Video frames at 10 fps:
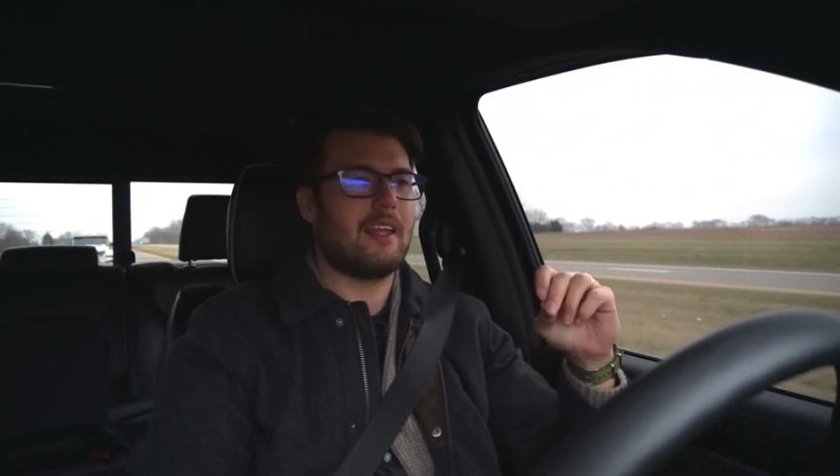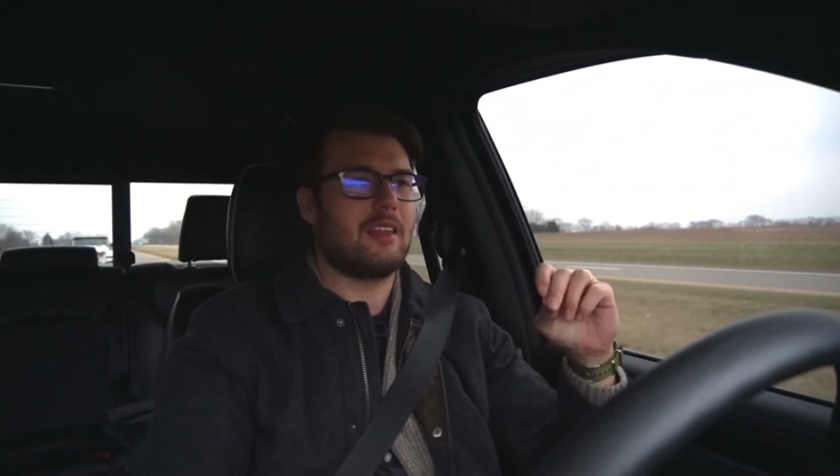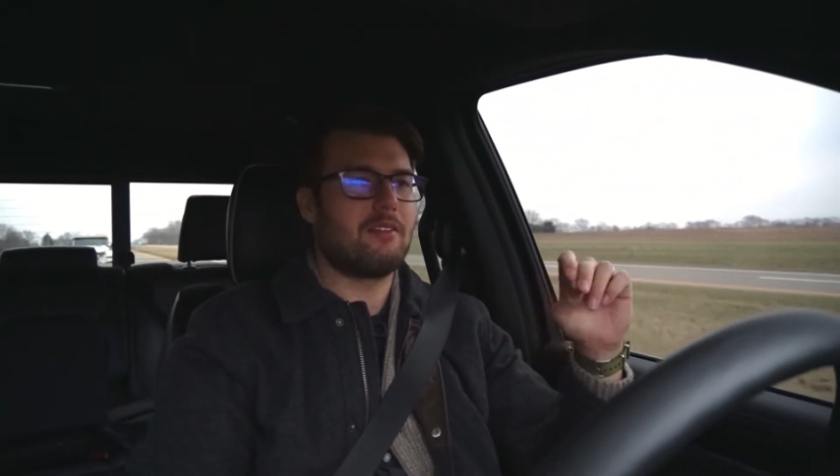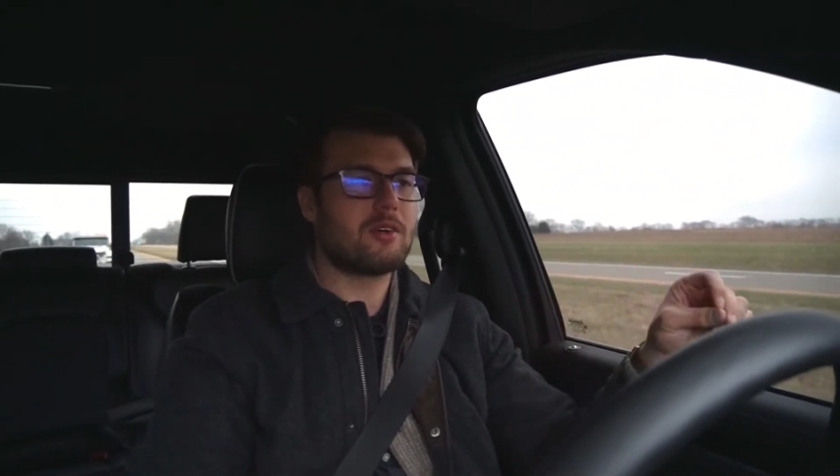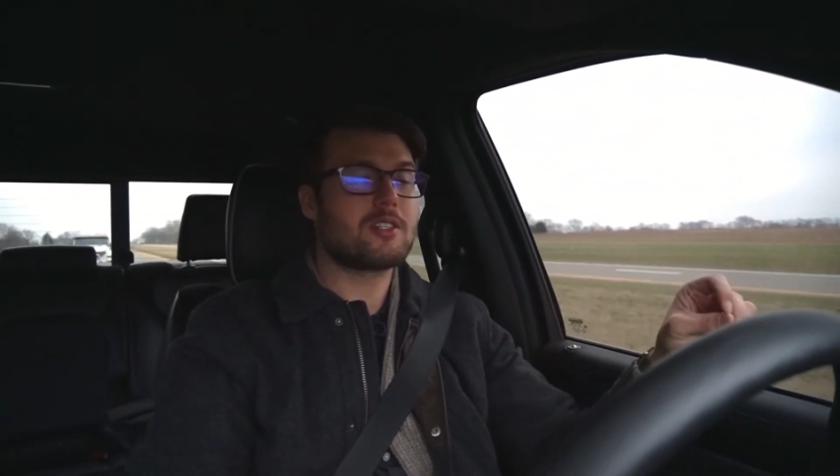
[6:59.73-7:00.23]

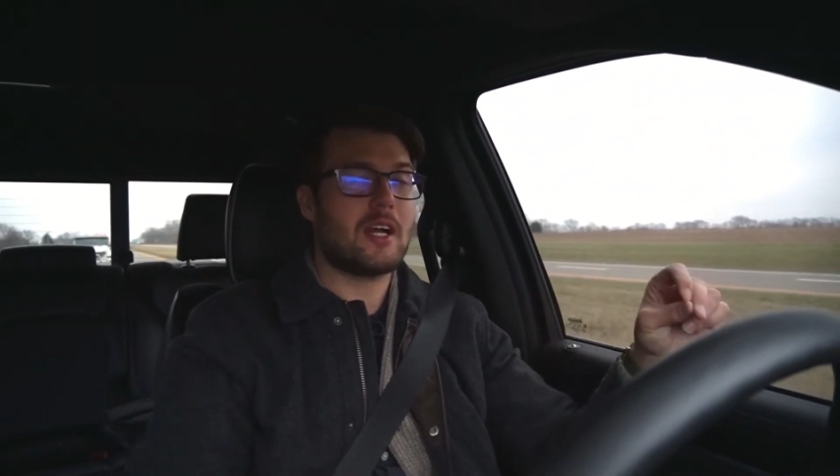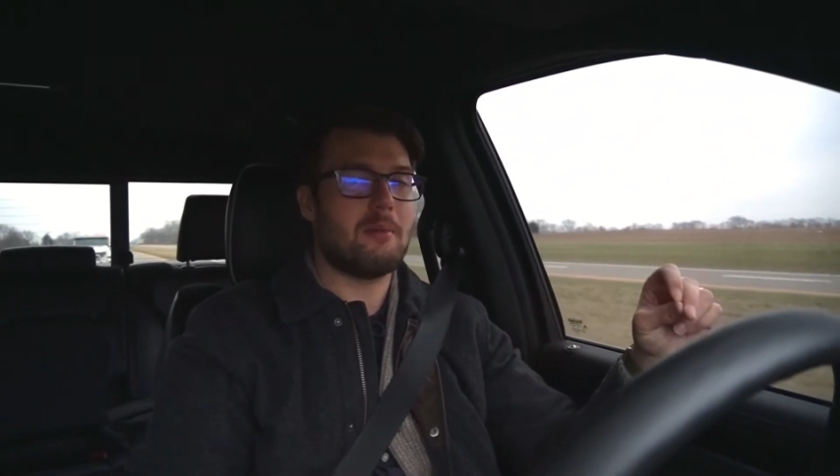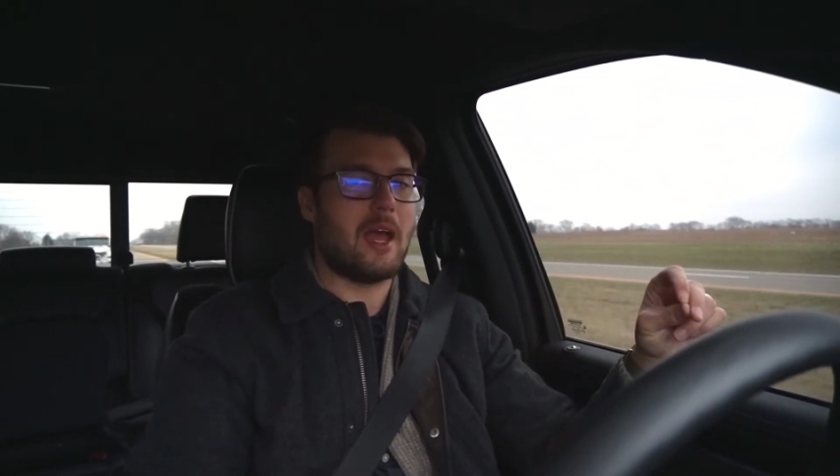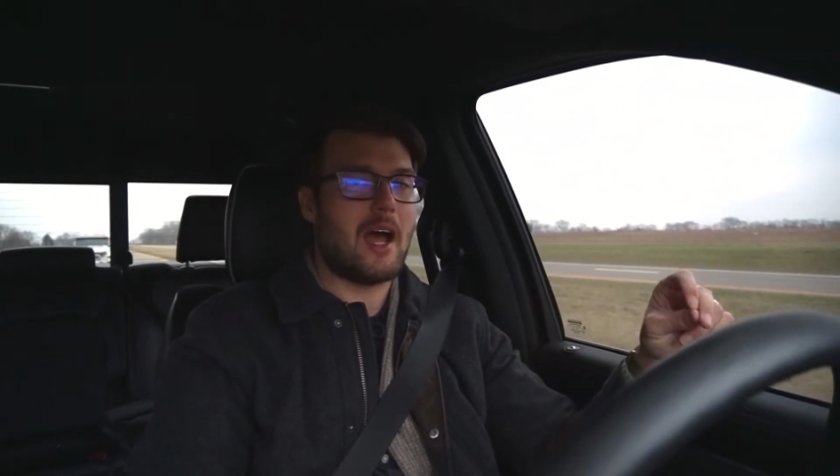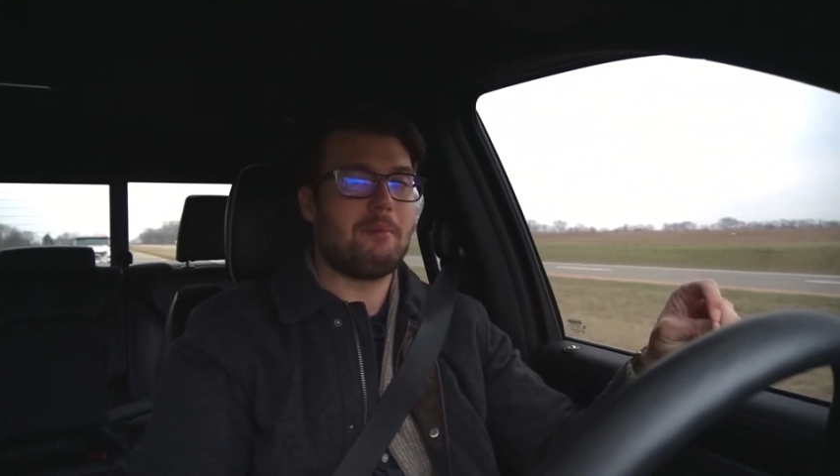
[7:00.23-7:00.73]
that the first
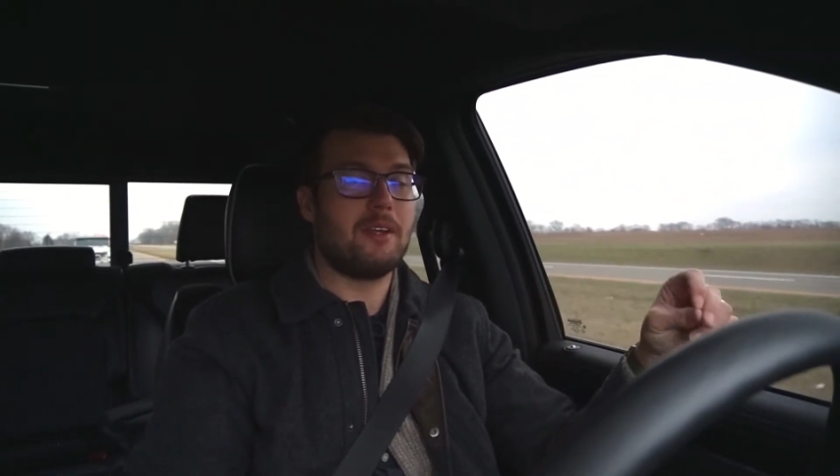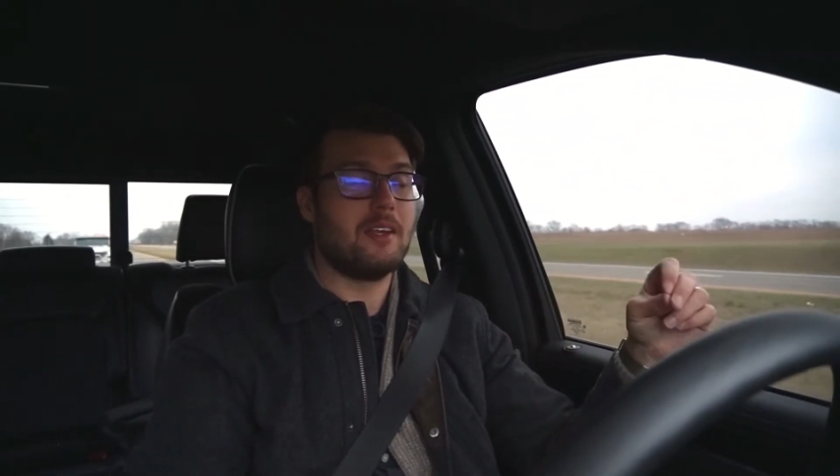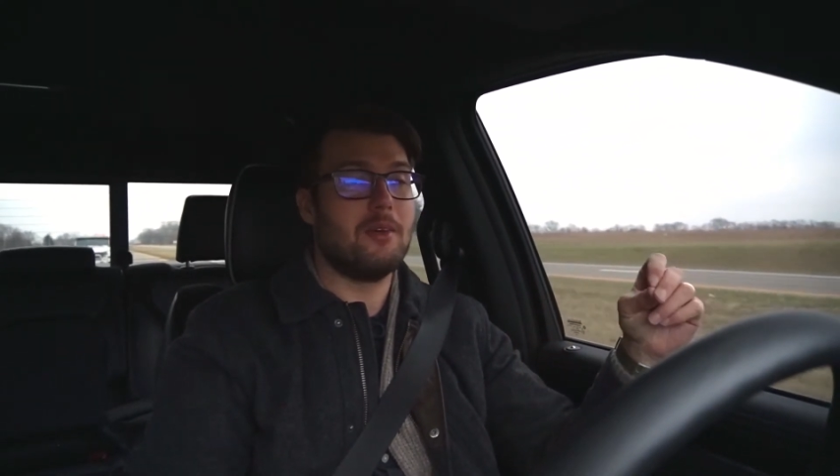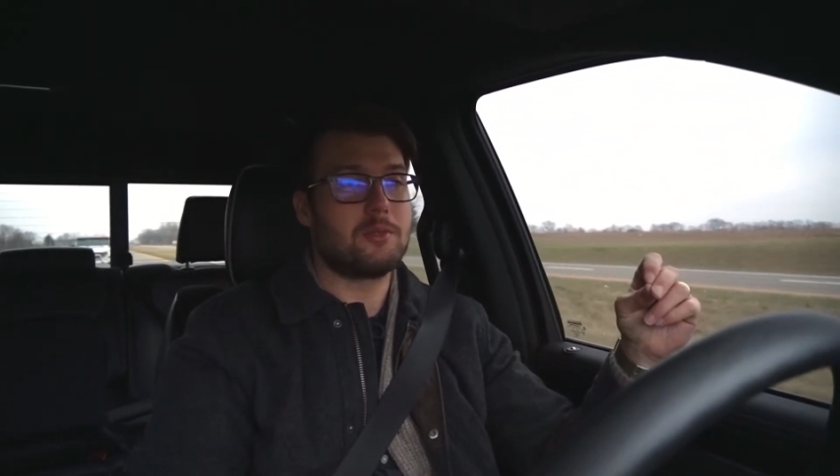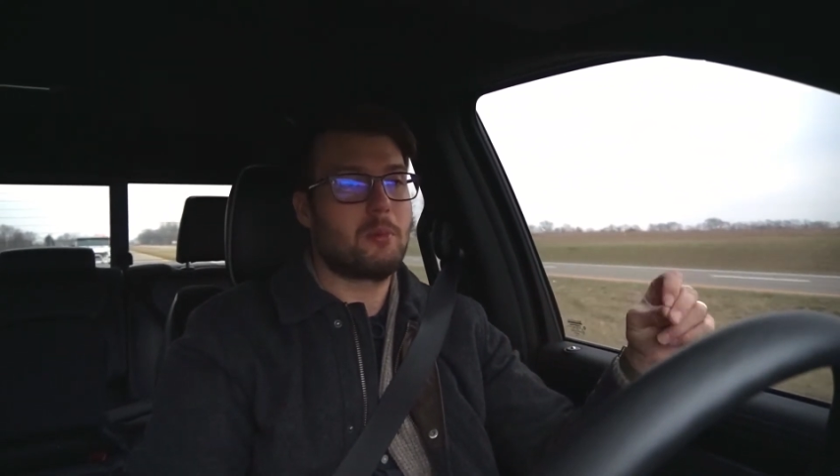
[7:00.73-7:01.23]
time it
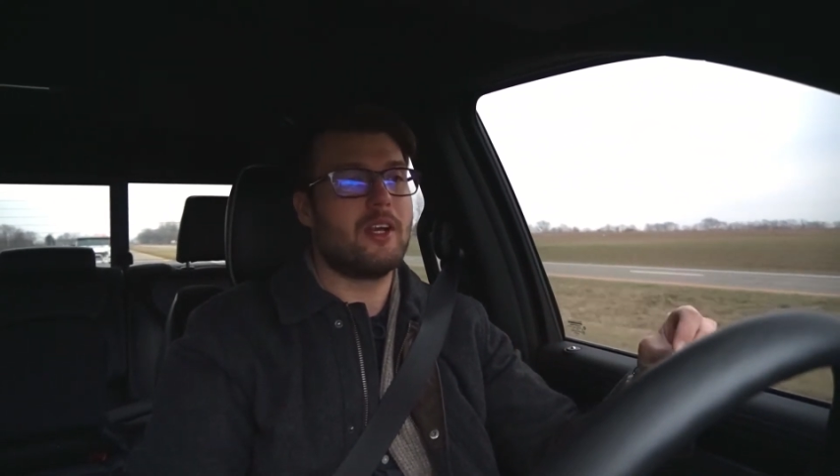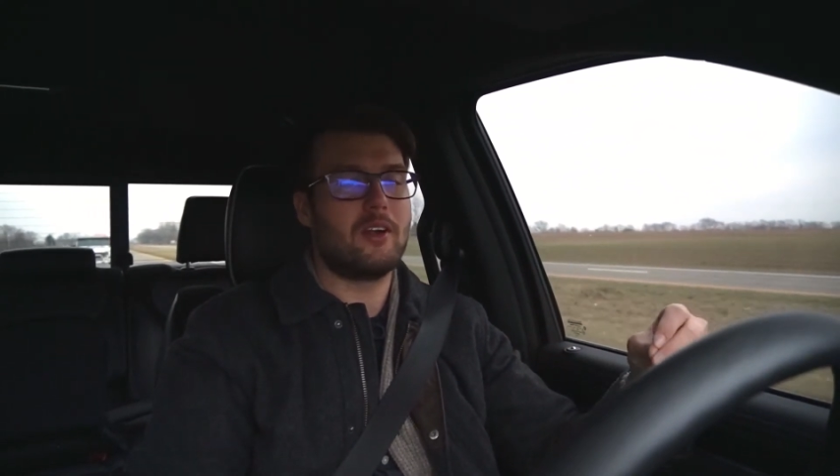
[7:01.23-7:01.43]
happened, it was pretty